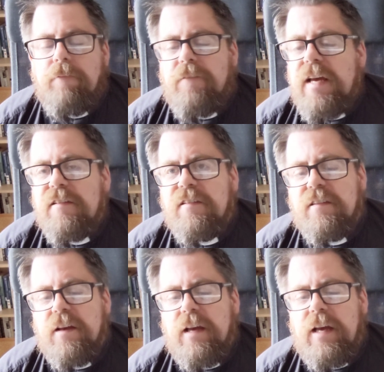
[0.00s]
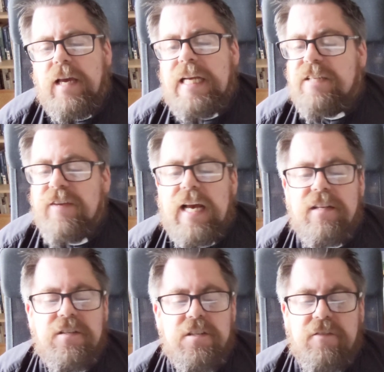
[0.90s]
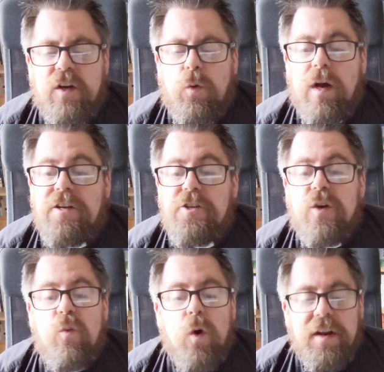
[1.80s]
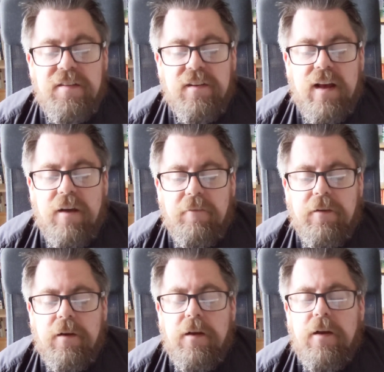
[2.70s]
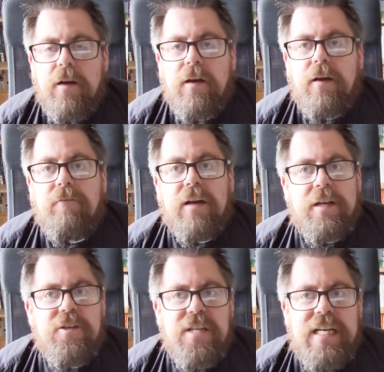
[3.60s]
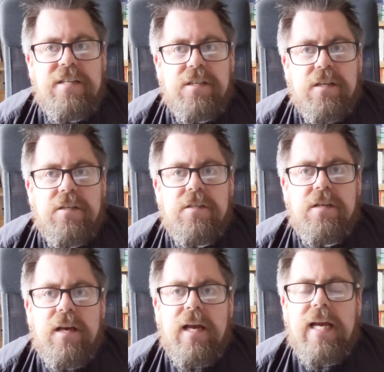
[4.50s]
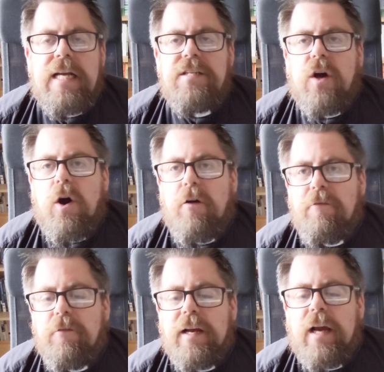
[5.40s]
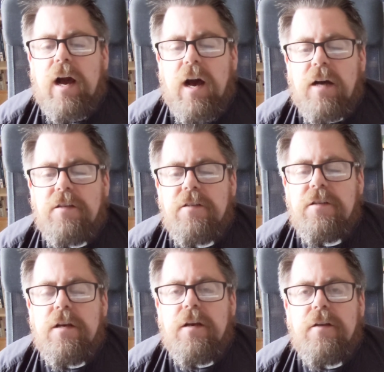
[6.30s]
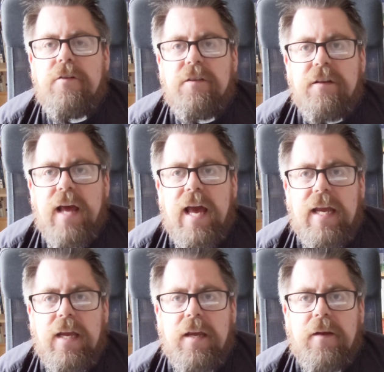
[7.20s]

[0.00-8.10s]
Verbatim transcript: This is the answer to the question, What is love? that Jesus is offering us today.